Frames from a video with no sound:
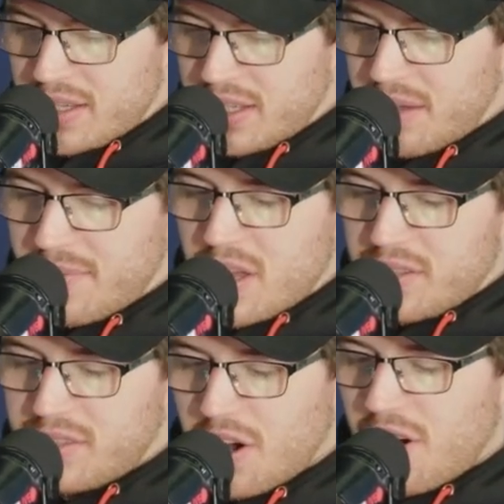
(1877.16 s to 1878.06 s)
Yeah.
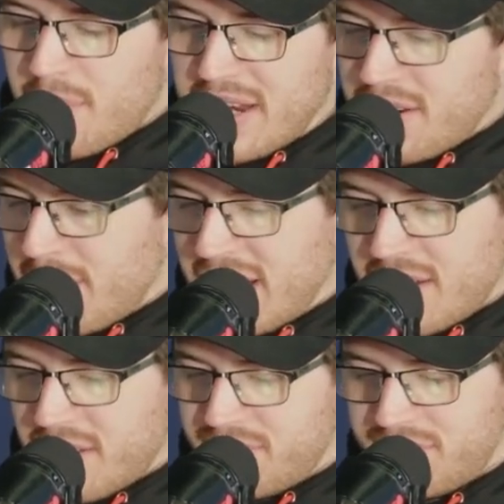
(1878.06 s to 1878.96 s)
So, I mean,
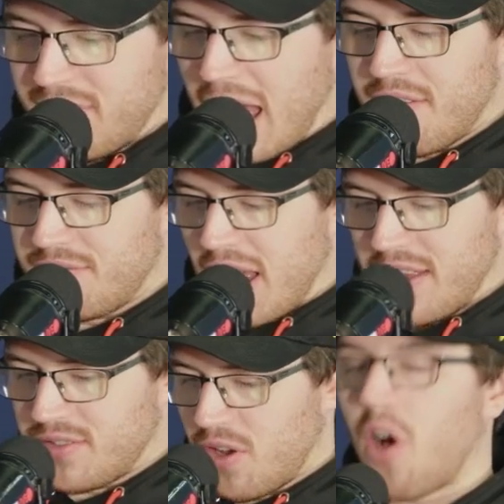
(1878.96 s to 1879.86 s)

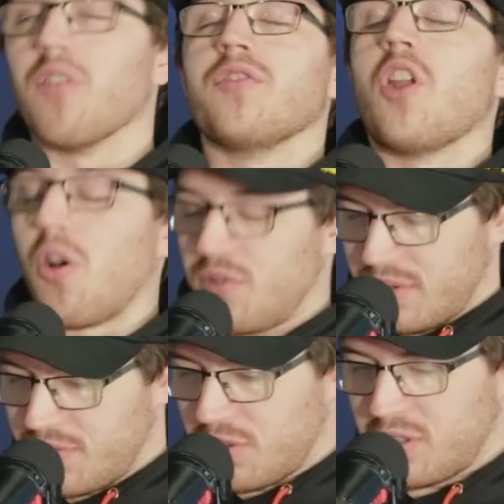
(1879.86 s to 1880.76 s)
as of note,
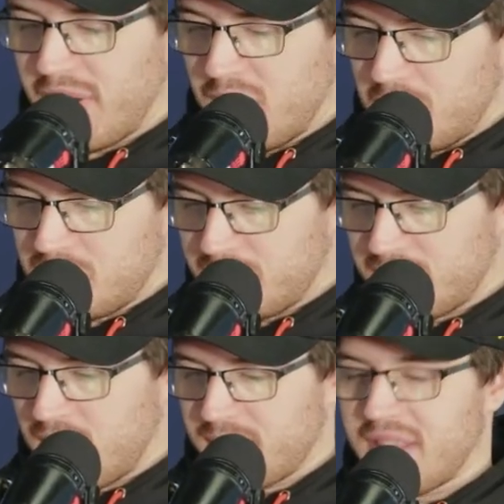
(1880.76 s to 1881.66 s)
we've talked about it multiple
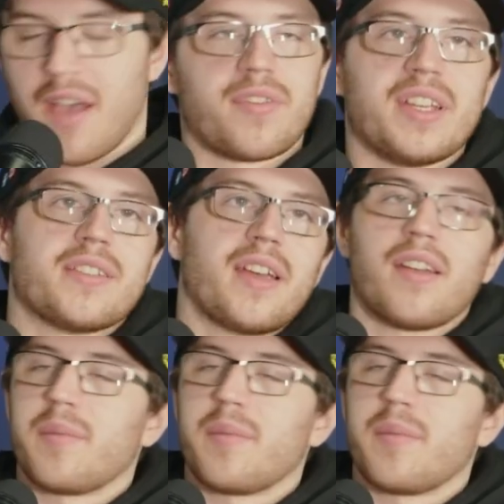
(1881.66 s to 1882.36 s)
times, that V10.